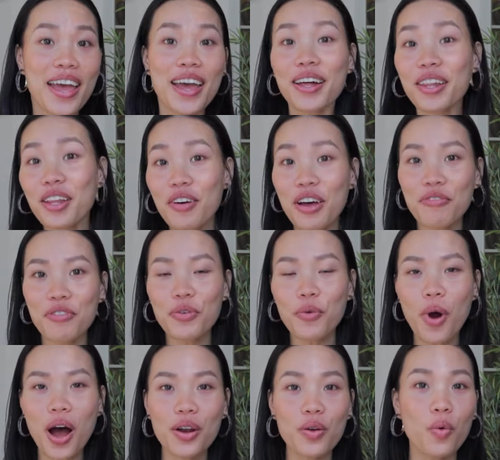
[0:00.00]
Hello
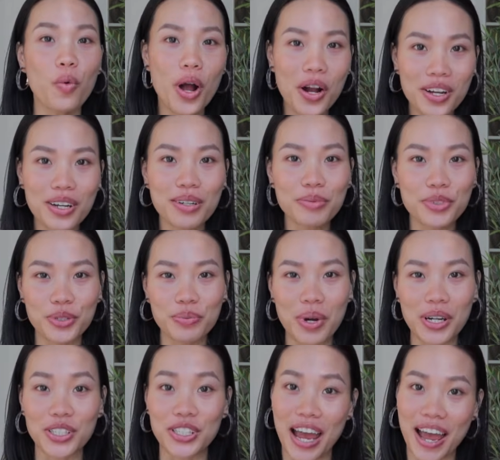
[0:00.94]
everyone, welcome to
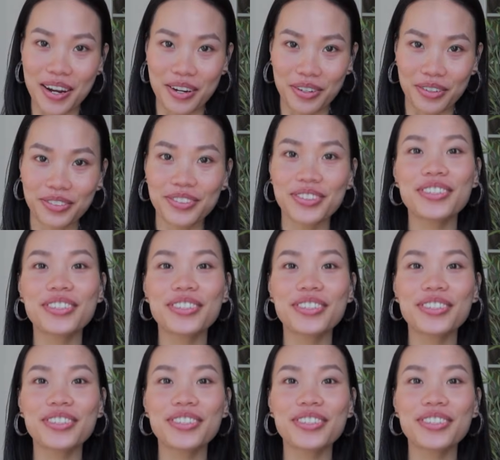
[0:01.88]
my channel.